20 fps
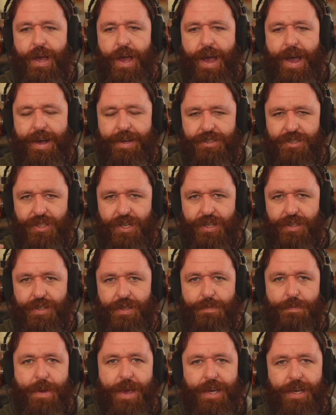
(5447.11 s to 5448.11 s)

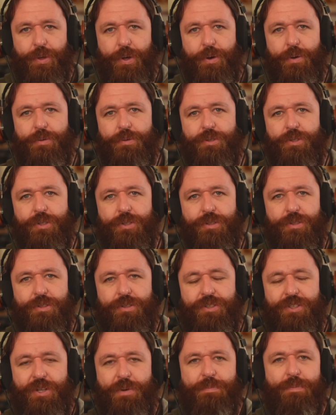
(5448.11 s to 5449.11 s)
accidentally make those
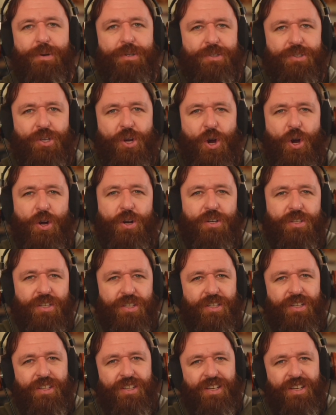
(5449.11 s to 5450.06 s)
cymbals hurt,